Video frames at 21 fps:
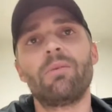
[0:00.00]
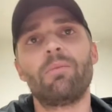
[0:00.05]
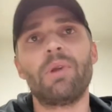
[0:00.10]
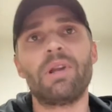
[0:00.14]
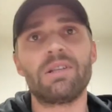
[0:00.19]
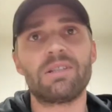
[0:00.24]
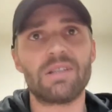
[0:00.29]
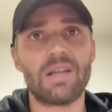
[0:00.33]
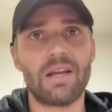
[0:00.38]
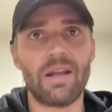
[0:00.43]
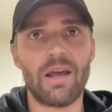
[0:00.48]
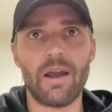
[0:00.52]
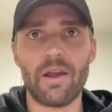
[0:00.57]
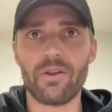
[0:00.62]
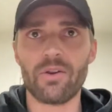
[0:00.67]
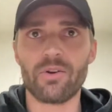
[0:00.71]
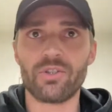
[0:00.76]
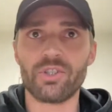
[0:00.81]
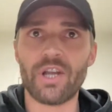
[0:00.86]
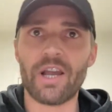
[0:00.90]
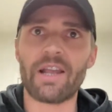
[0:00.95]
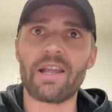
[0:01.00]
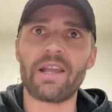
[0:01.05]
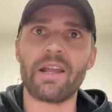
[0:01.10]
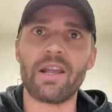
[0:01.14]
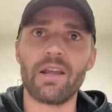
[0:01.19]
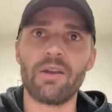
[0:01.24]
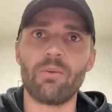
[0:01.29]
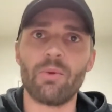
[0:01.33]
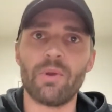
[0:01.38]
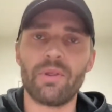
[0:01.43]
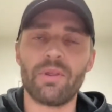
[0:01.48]
based on how you're checking
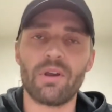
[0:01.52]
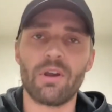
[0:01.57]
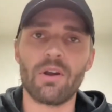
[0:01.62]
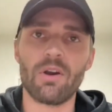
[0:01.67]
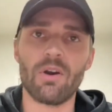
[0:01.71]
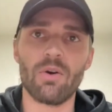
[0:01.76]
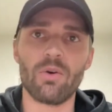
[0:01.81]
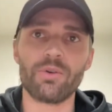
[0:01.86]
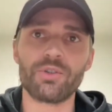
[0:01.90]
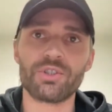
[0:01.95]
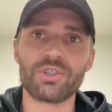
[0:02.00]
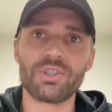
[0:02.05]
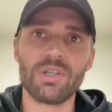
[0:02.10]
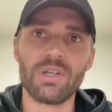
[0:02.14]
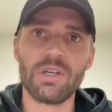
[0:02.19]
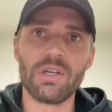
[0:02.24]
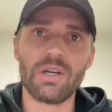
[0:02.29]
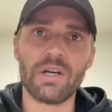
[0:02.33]
in with the coach.